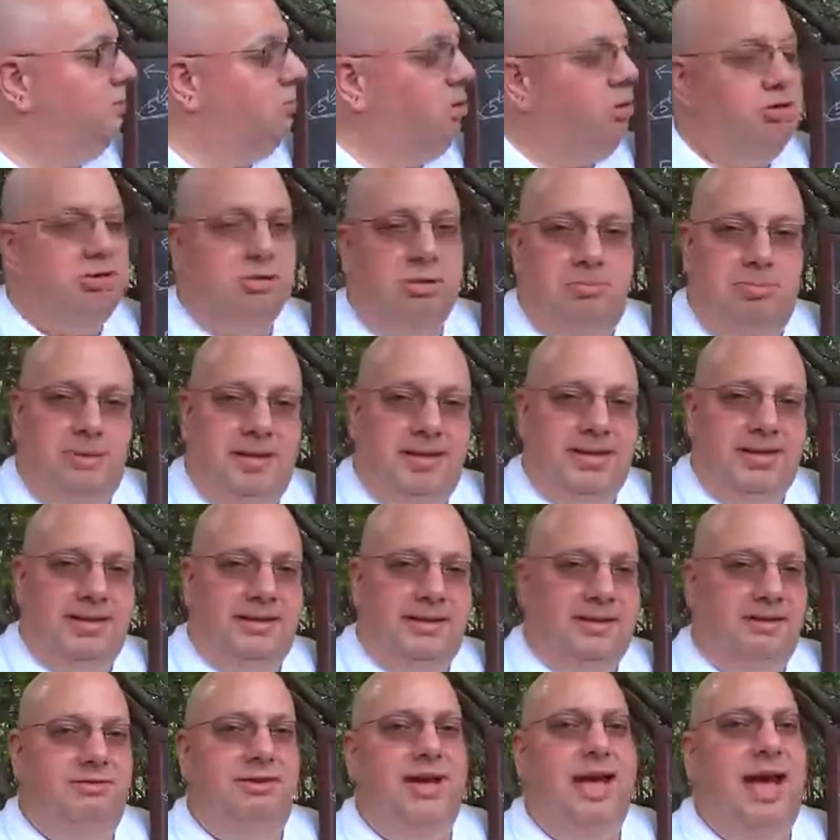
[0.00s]

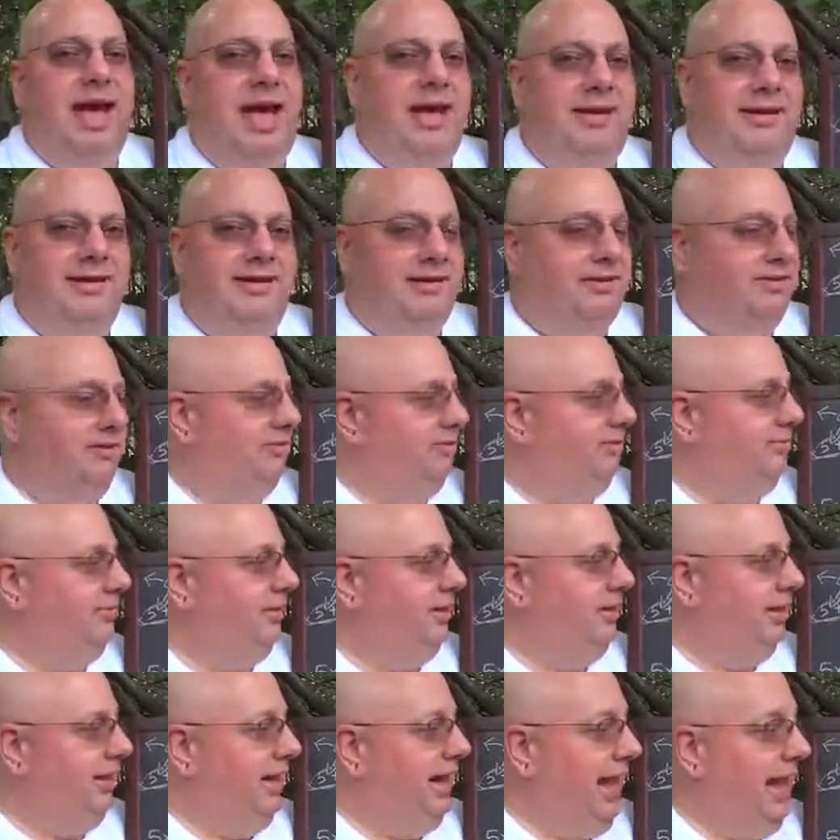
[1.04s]
Multiplicative, additive.
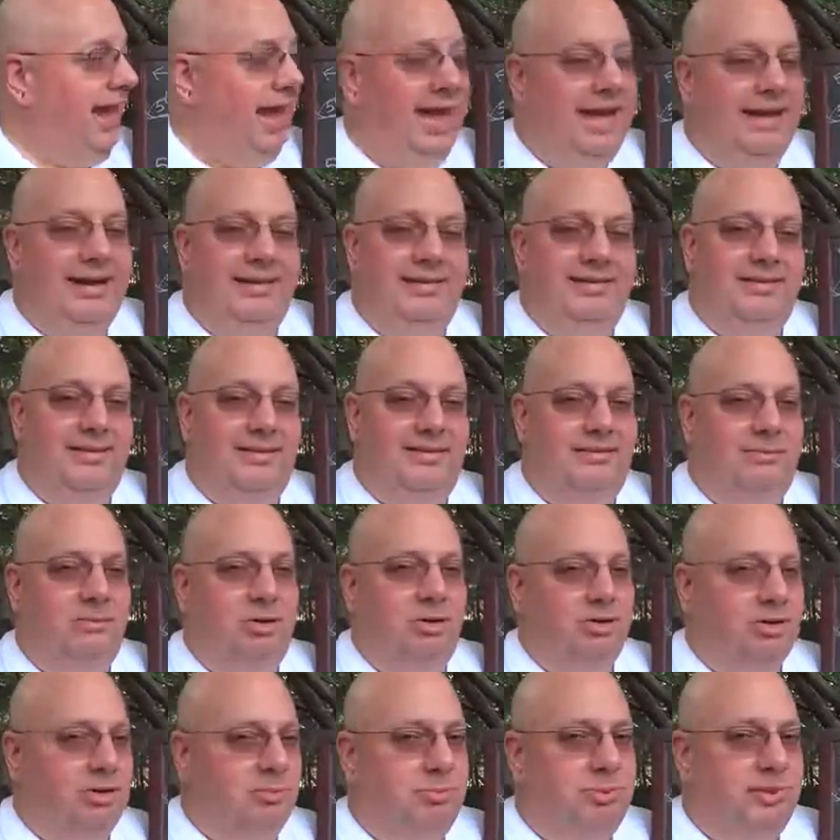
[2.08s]
Additive,
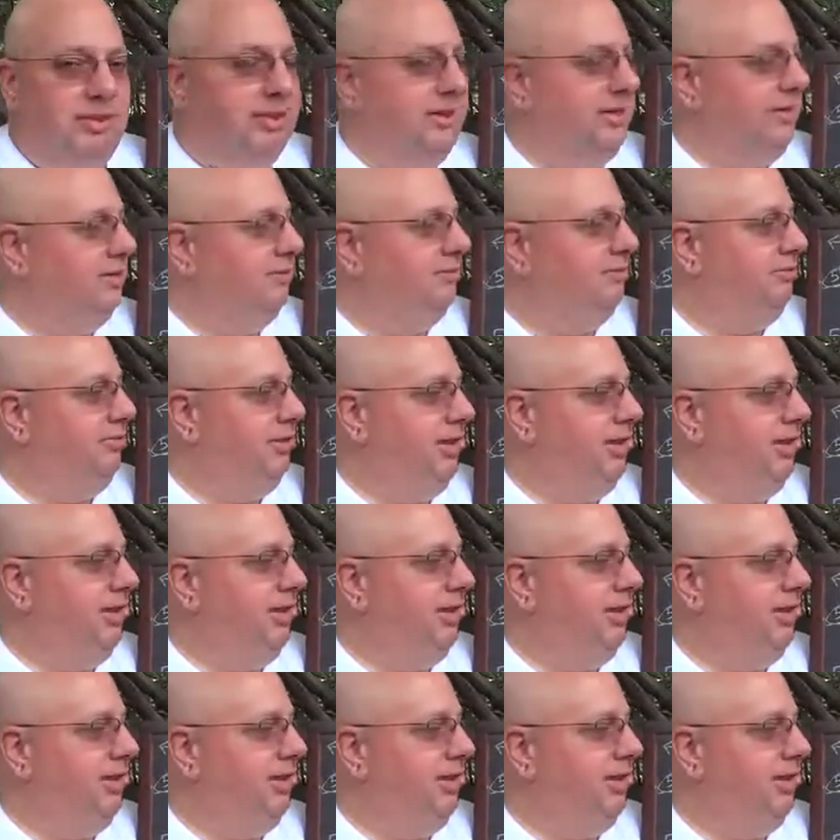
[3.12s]
multiplicative.